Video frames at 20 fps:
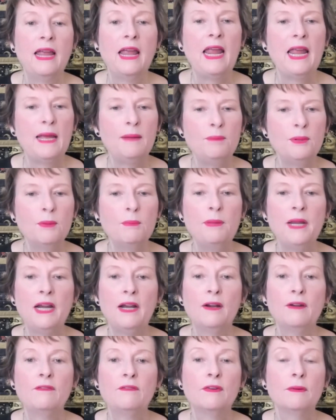and
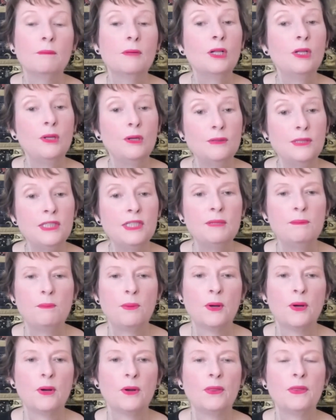prepared from close to
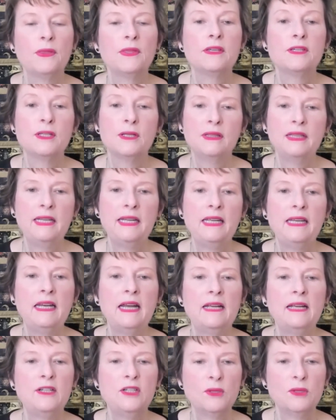birth to lead
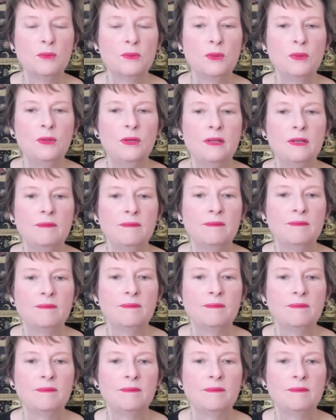and to rule.